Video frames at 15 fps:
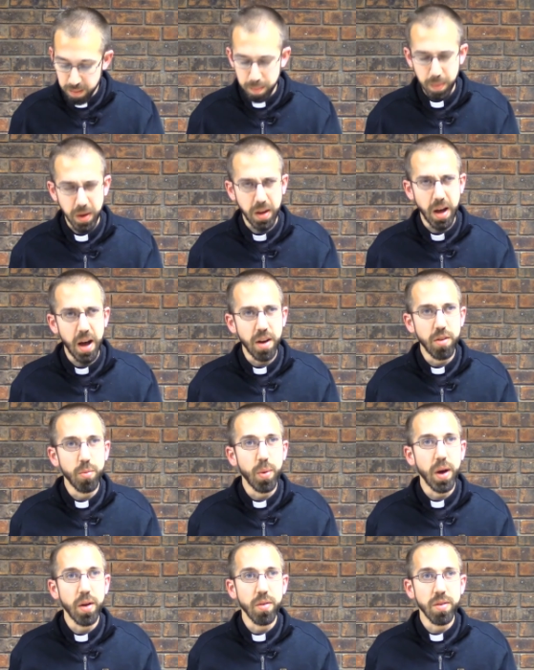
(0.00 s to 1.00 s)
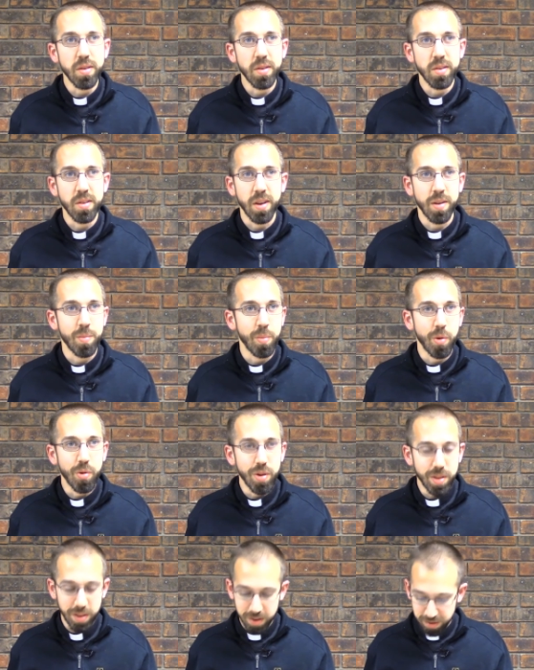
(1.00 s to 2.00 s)
But God dwells in
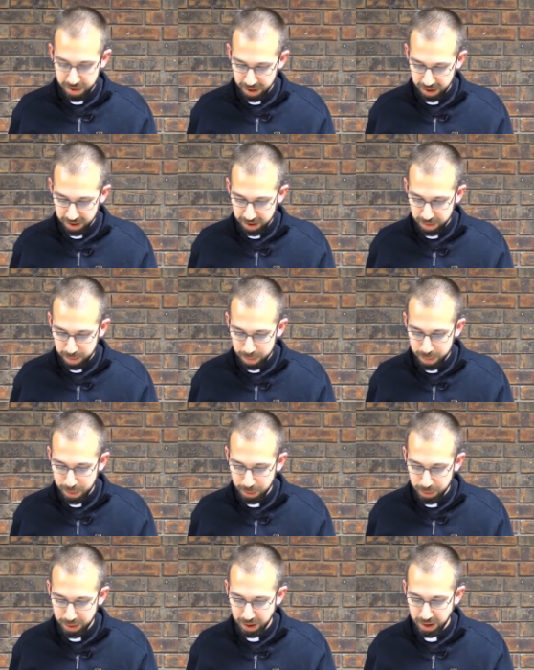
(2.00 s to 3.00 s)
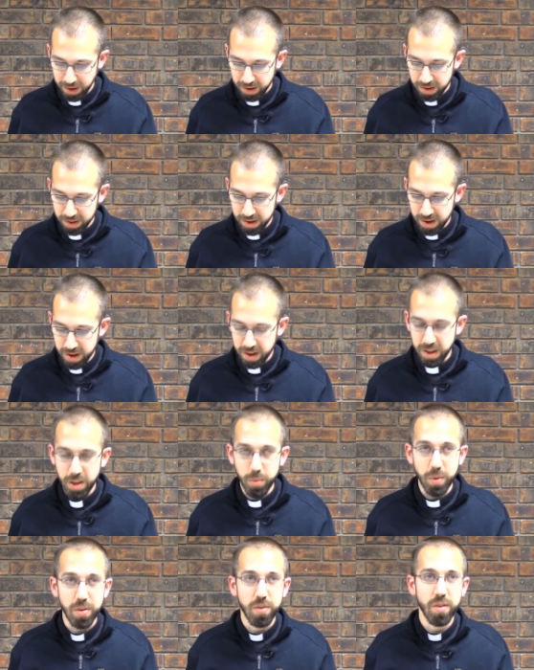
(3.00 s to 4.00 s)
more than just buildings. He
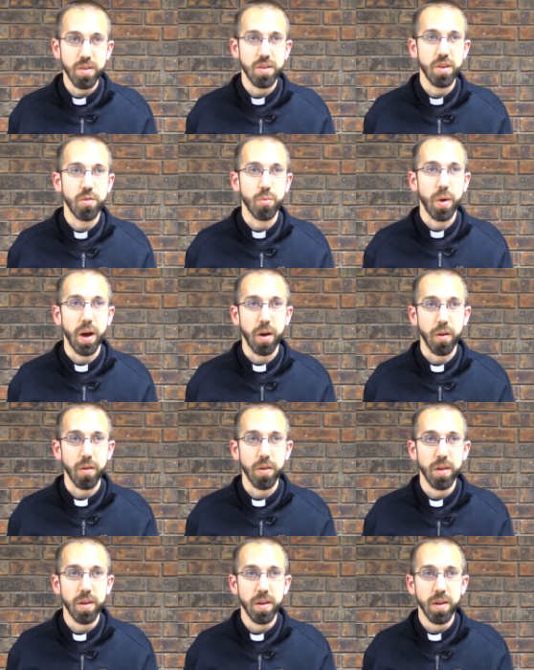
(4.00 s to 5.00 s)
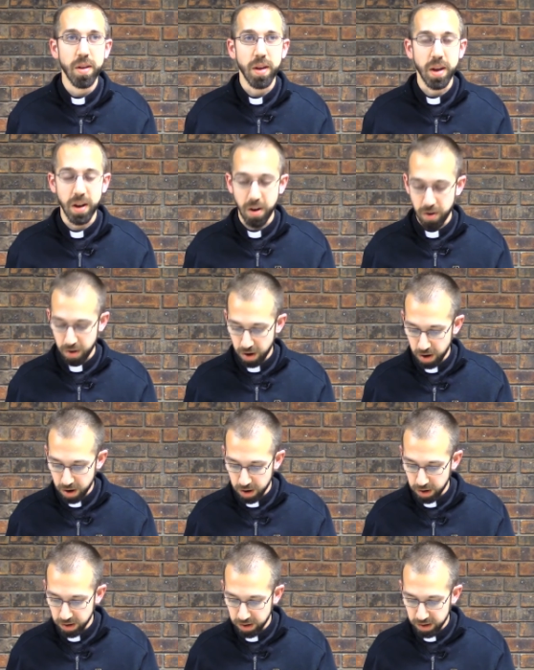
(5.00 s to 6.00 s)
wishes to dwell in our
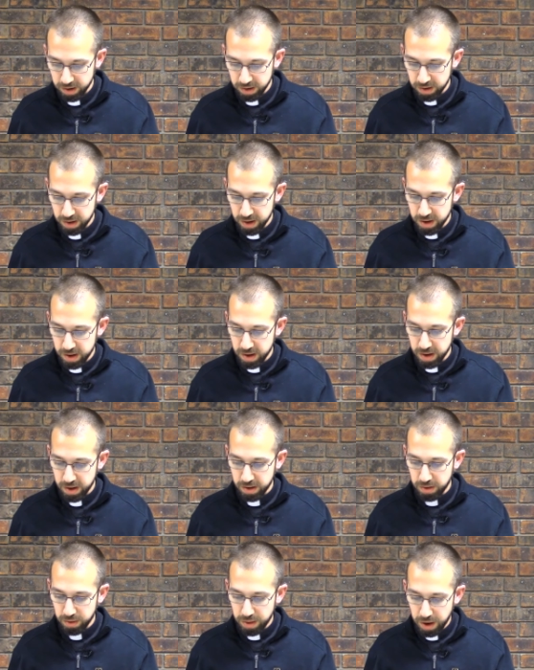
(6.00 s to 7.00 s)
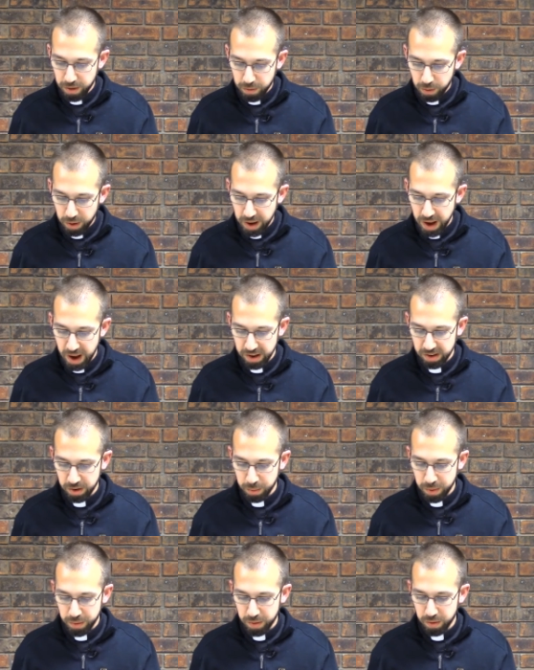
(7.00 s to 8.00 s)
hearts. And so therefore he asks that
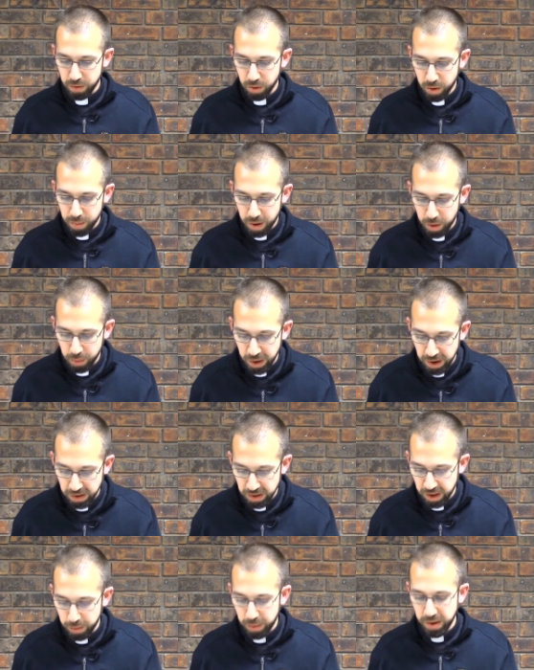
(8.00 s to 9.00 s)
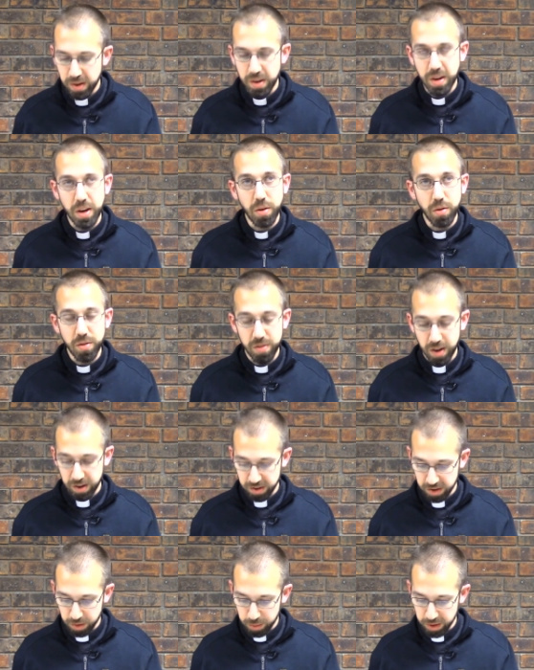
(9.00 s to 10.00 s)
we reform our ways and that we deal
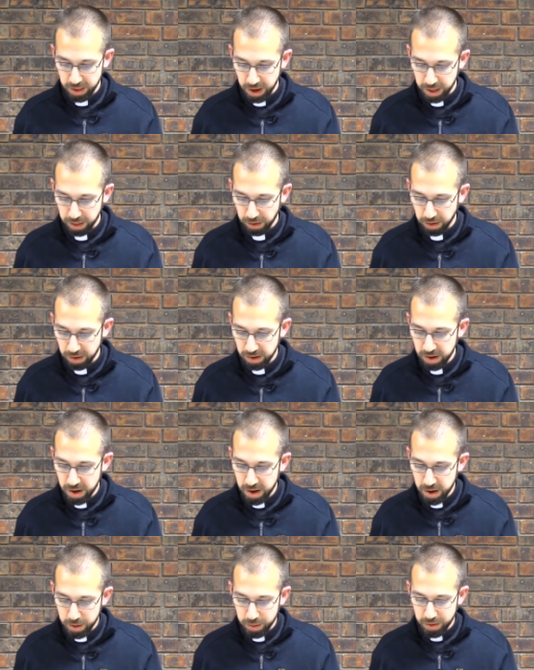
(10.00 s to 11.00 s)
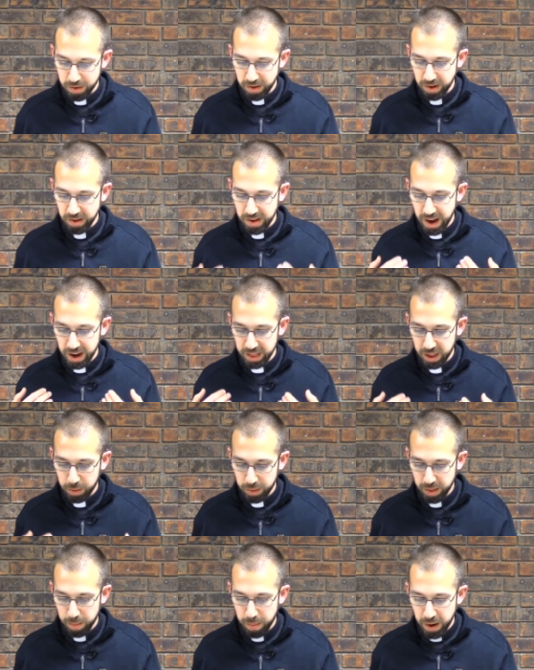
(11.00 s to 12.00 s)
justly with others, which is exactly
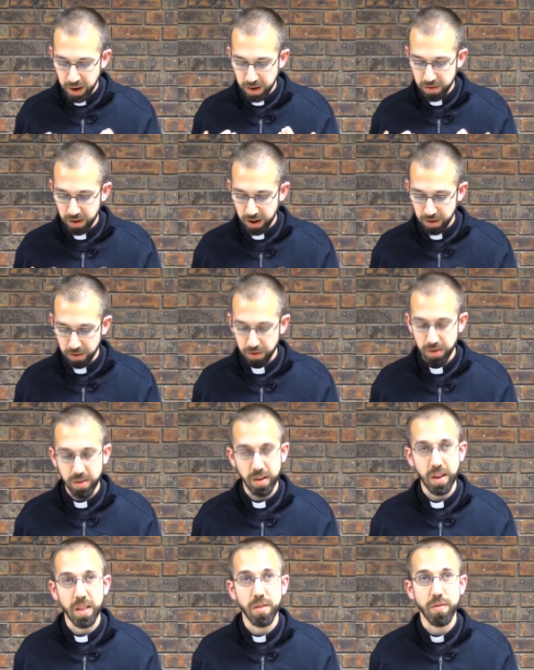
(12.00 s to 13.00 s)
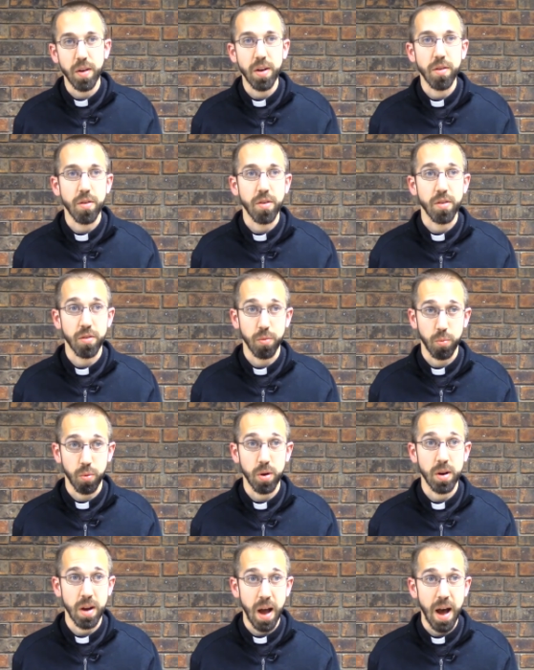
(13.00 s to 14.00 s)
what the money changers and the vendors
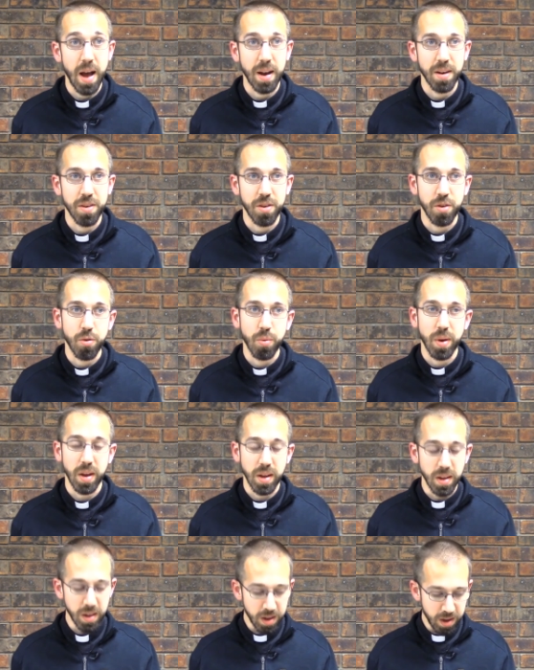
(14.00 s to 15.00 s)
were not doing.